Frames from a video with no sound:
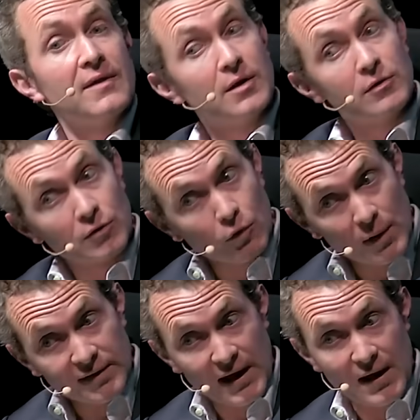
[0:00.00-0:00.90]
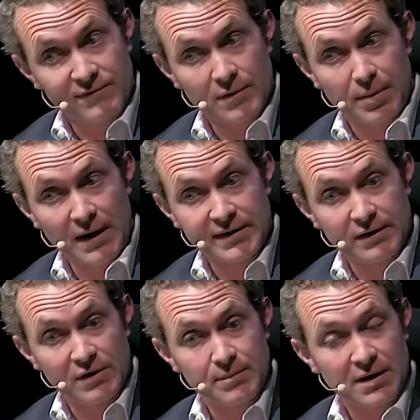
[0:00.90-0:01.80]
They don't always have the
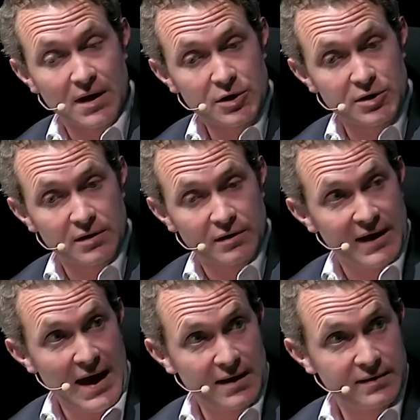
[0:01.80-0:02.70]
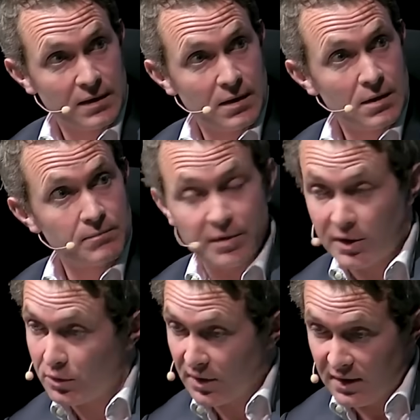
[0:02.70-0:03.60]
bloody repercussions yet, but
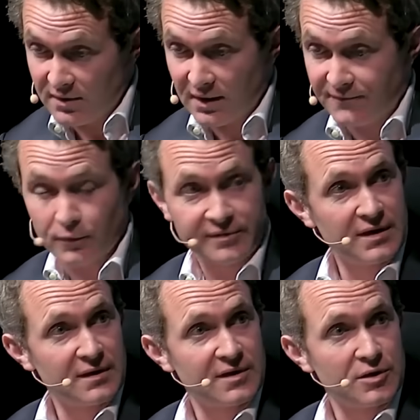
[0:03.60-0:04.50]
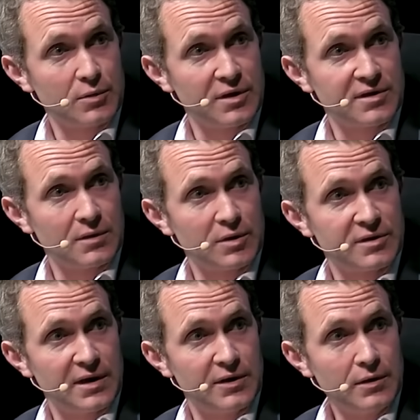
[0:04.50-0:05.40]
you can easily foresee a situation in
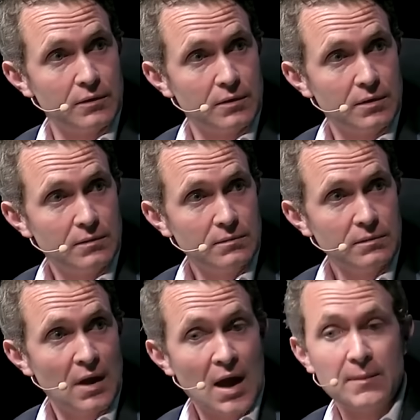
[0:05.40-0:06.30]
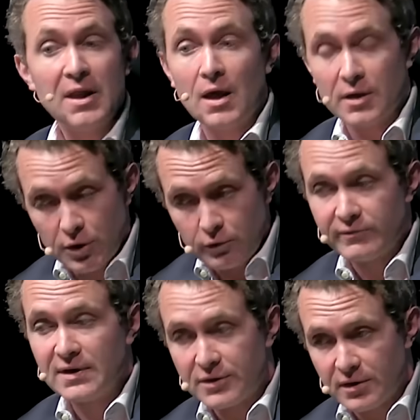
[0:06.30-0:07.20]
which they do. I mean, a
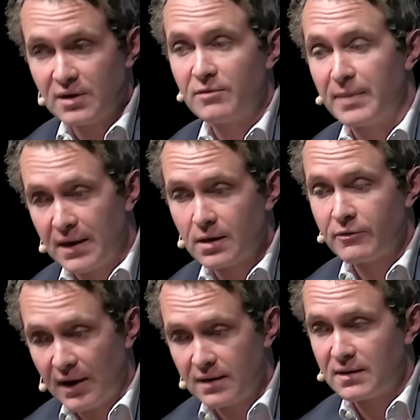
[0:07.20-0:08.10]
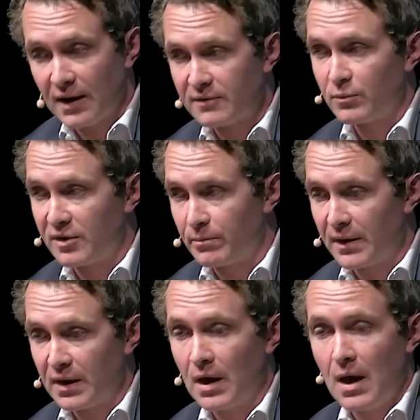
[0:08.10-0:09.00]
new religion is being created as we
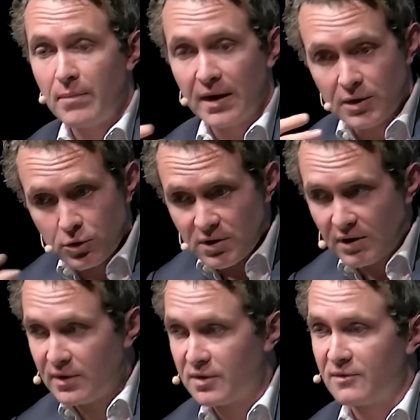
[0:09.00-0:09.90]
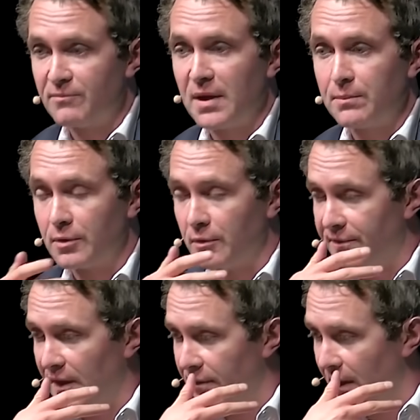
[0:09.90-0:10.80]
speak by a new generation of people who
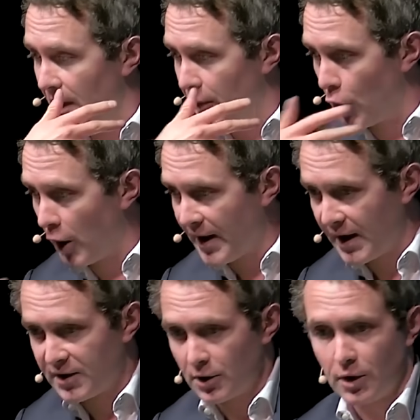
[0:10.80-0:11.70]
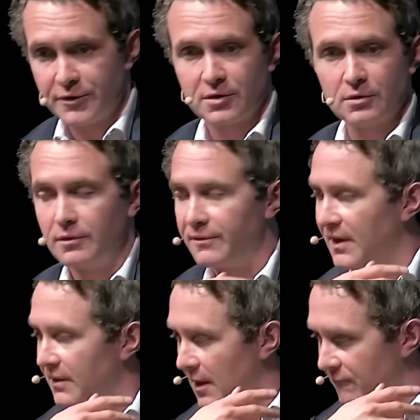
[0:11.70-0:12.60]
think they are non ideological, who
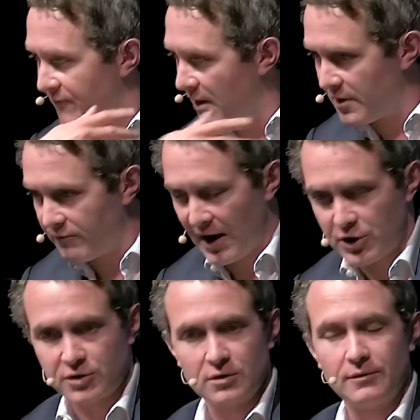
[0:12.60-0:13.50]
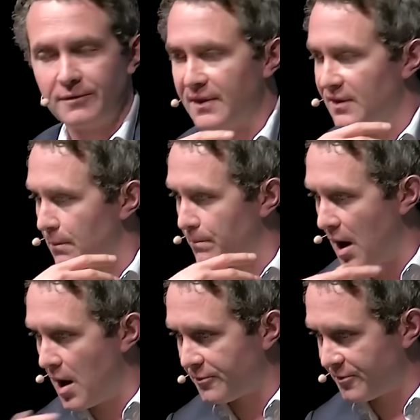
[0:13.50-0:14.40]
think they're very rational, who think they're
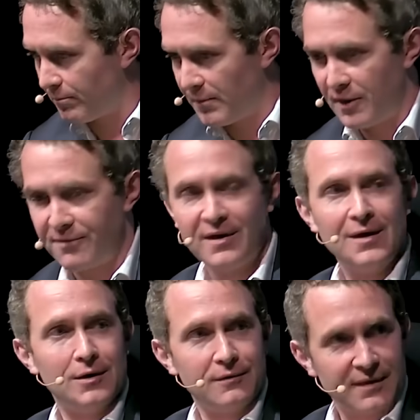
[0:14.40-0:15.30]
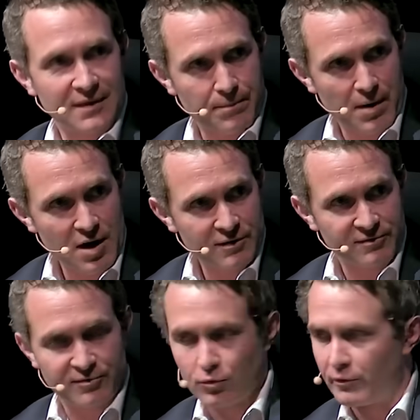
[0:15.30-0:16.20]
past myth, who think they're
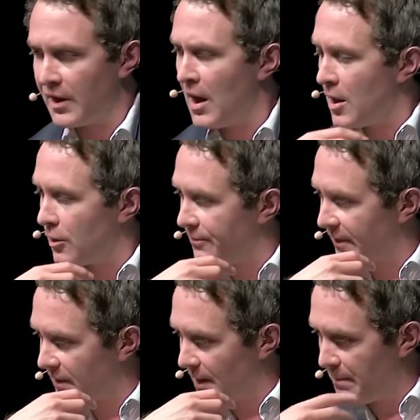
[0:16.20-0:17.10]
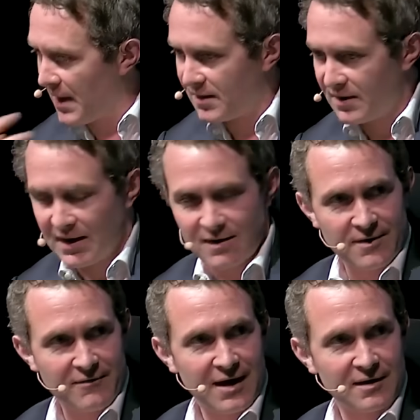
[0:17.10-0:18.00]
past story, who think they're better than any
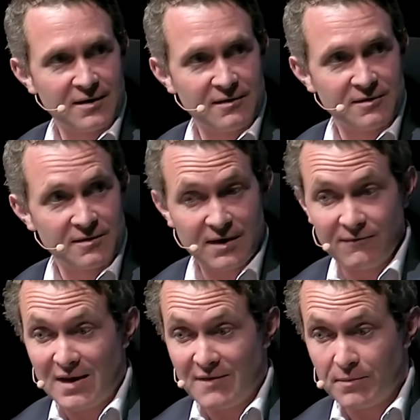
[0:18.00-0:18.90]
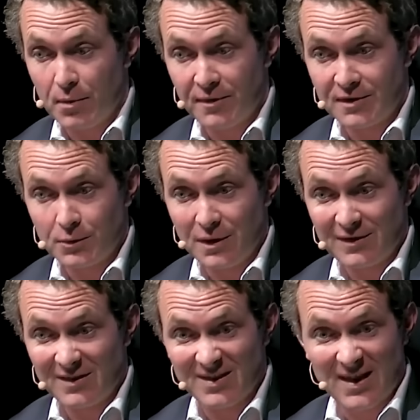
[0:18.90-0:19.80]
of their ancestors and have never bothered to
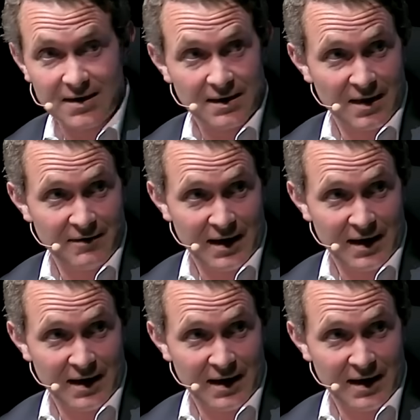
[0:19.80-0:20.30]
even study their